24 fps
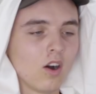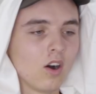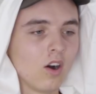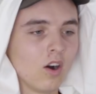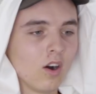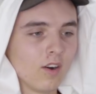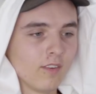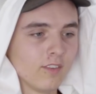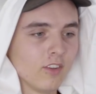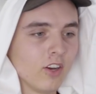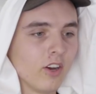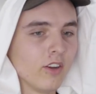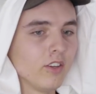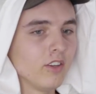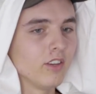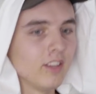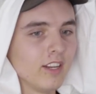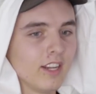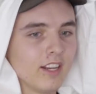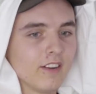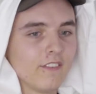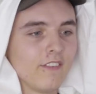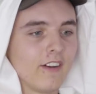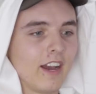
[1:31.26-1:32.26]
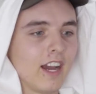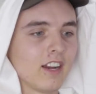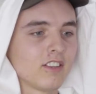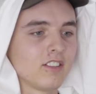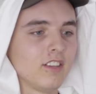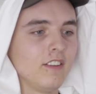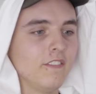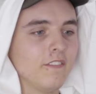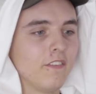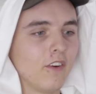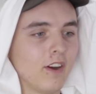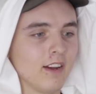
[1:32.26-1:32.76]
Oh no, you need to
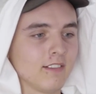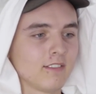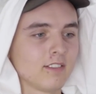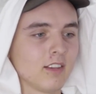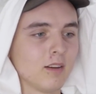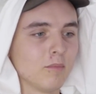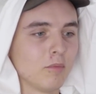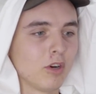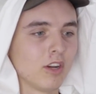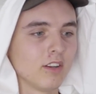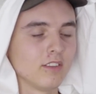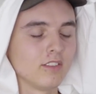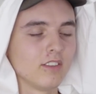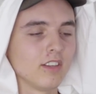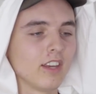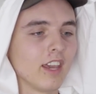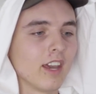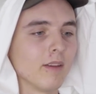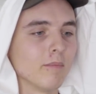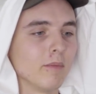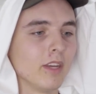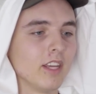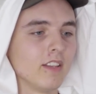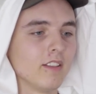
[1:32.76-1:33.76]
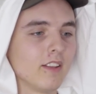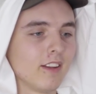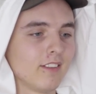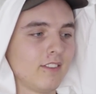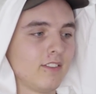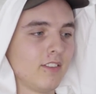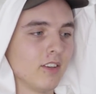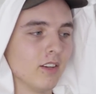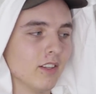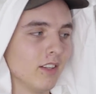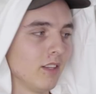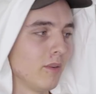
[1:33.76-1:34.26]
actually fight someone to get me.
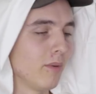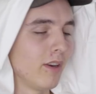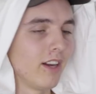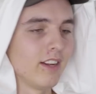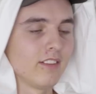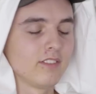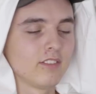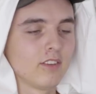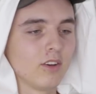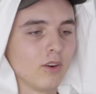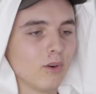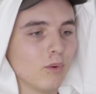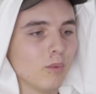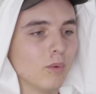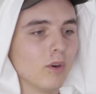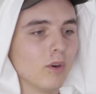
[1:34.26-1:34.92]
That's the only way it's gonna